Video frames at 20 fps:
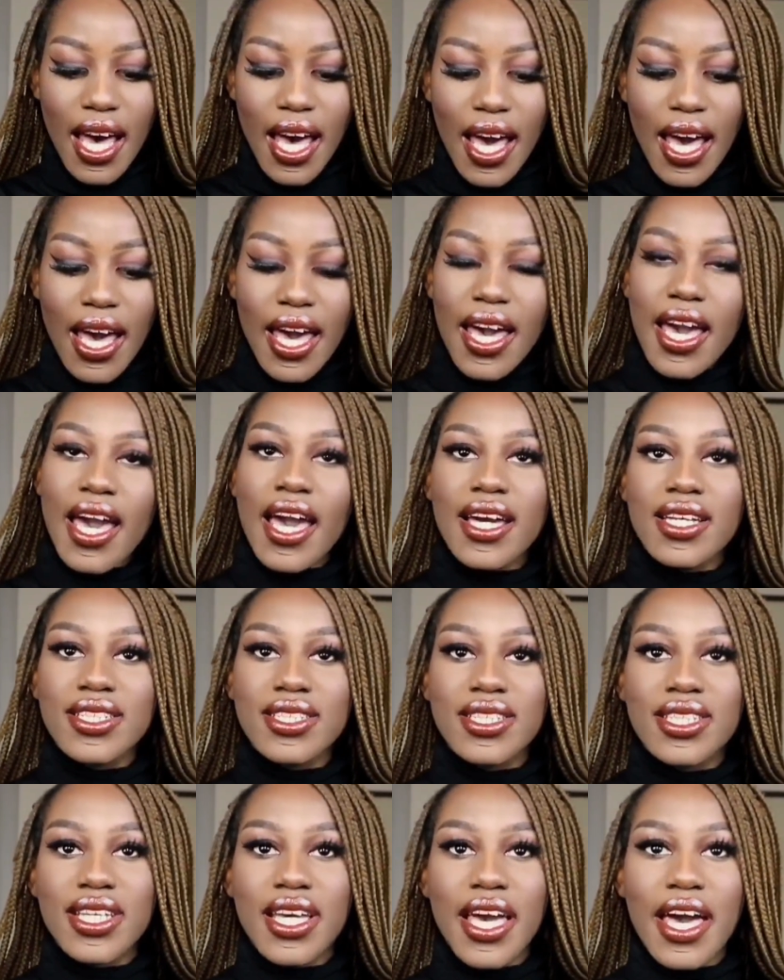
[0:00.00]
I
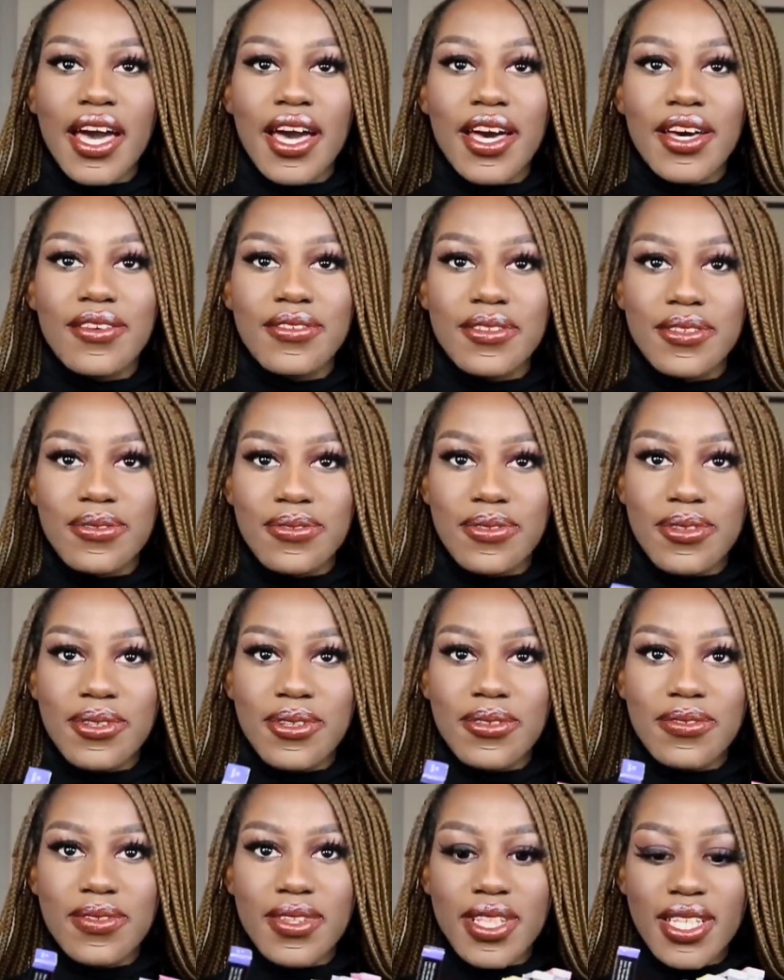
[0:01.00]
actually have a
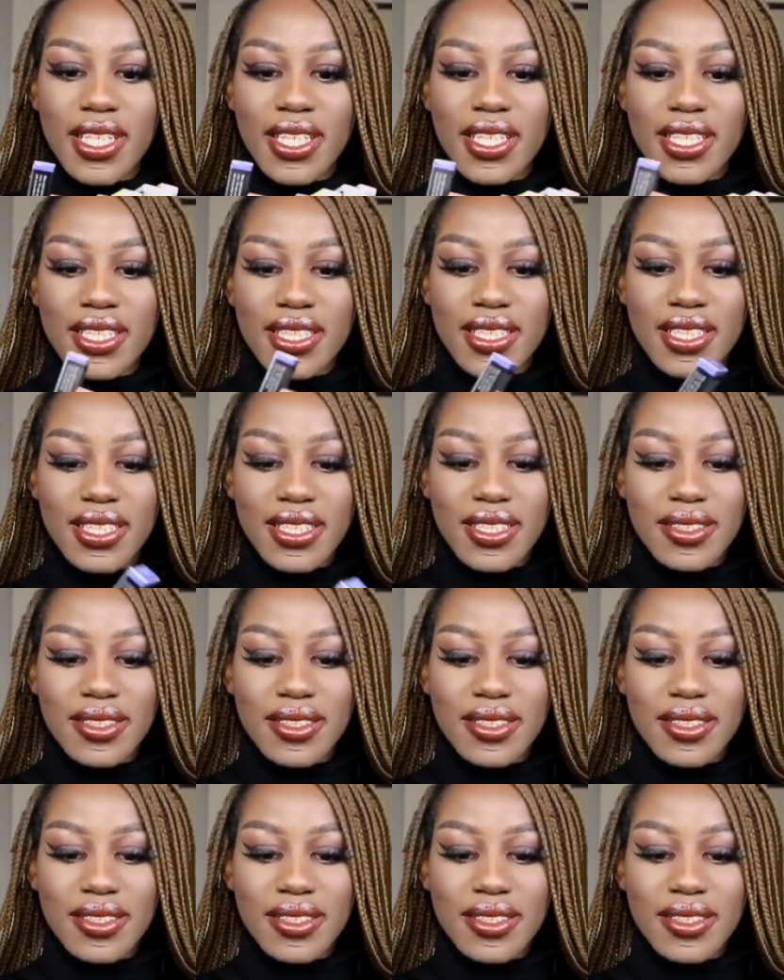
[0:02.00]
few of these.